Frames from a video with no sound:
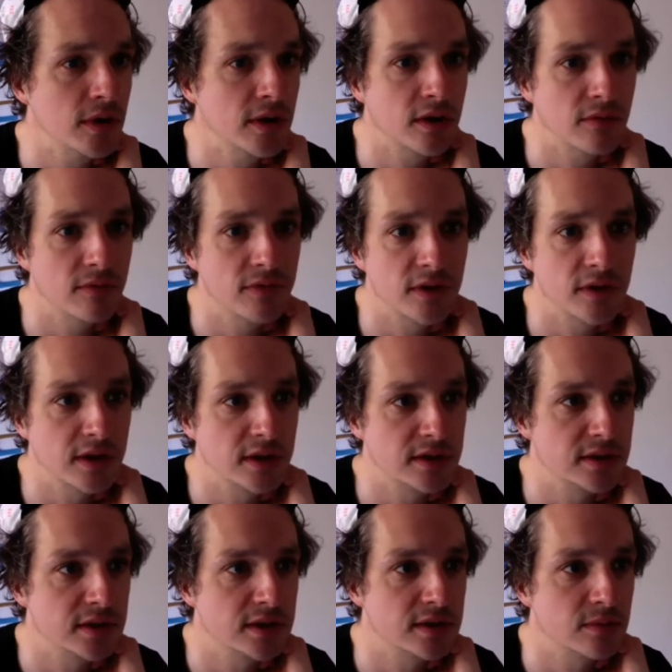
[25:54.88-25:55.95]
confident it's
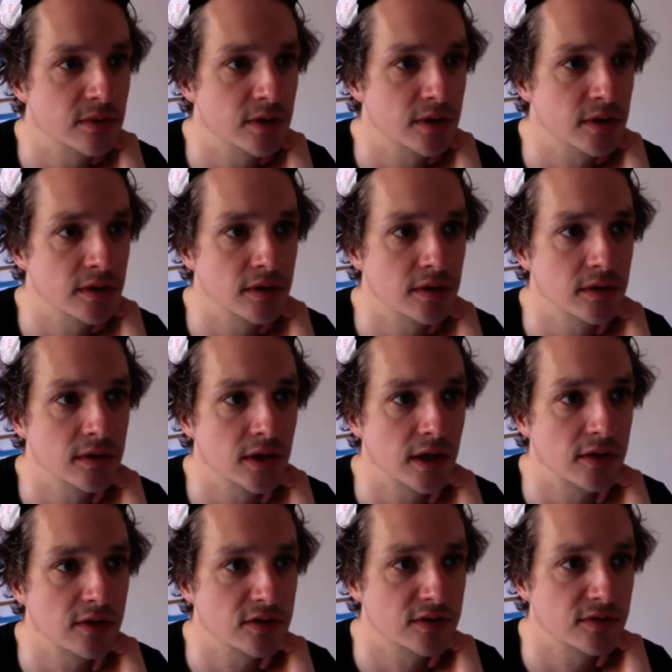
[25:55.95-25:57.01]
this one that I
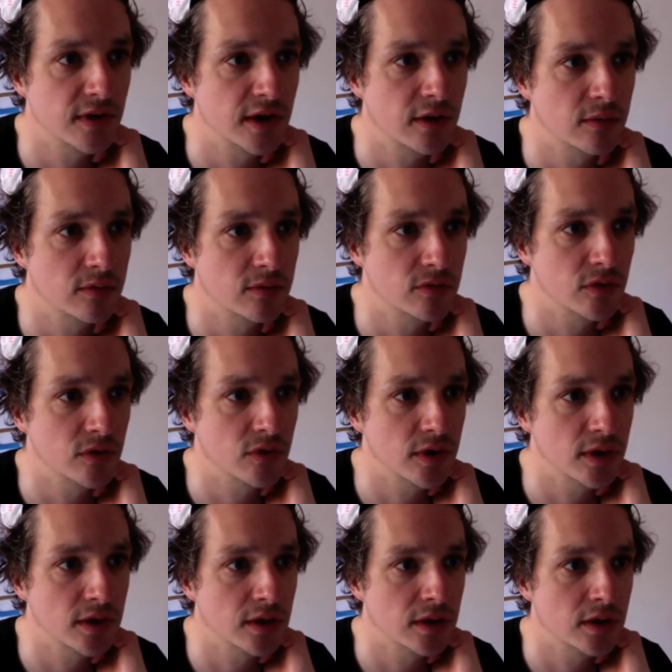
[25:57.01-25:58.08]
just found.
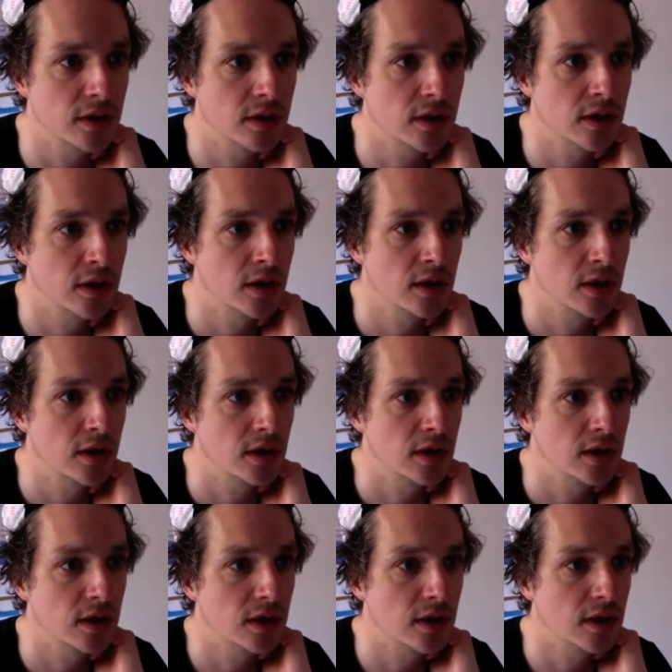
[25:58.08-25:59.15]
Drawing,
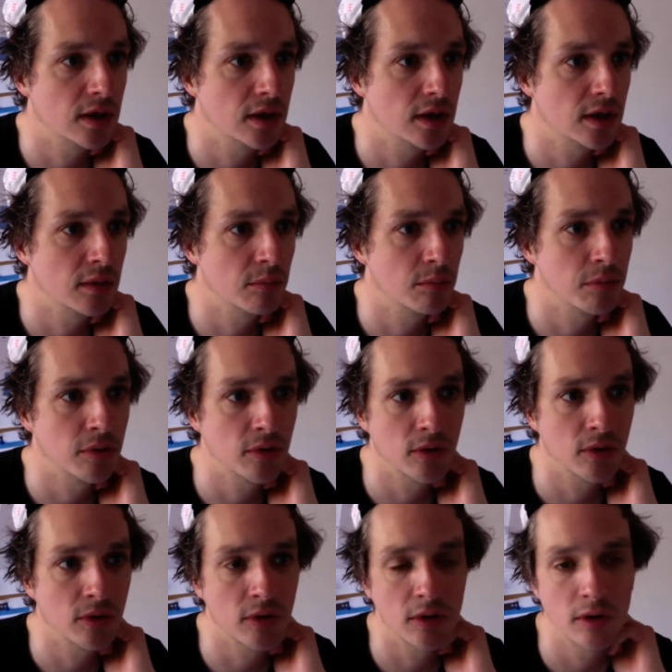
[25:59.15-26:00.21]

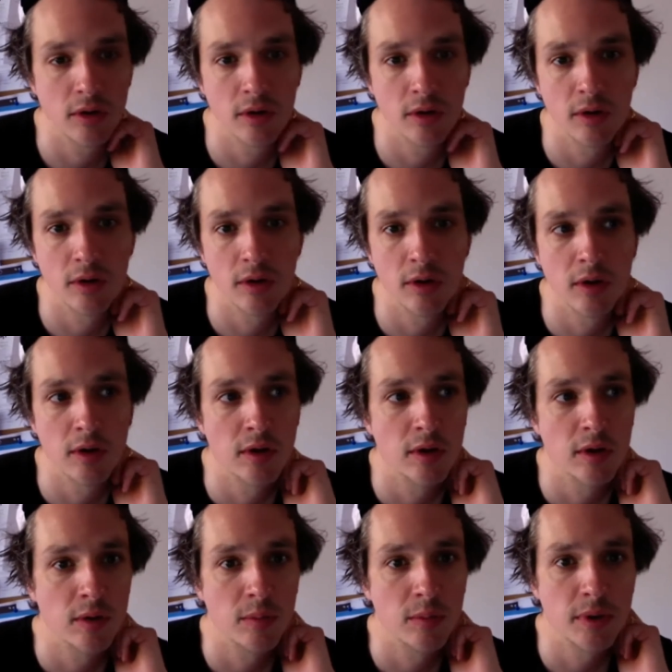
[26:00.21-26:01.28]
import,
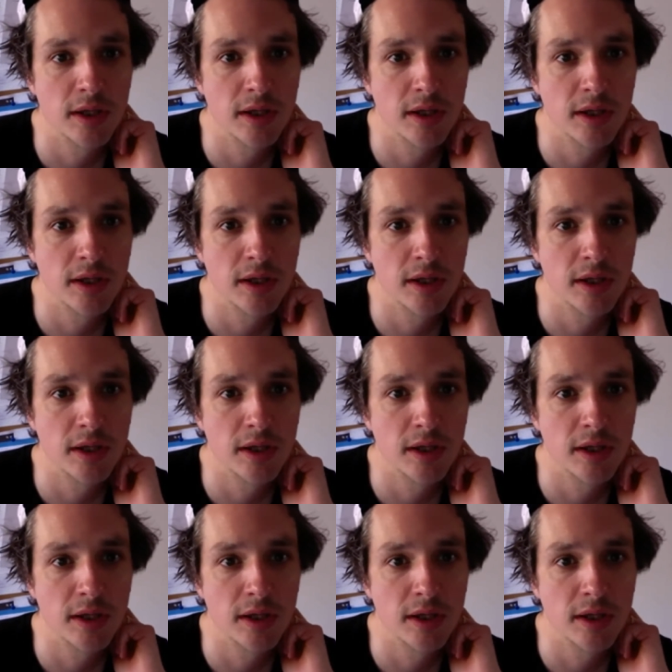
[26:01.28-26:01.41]
P.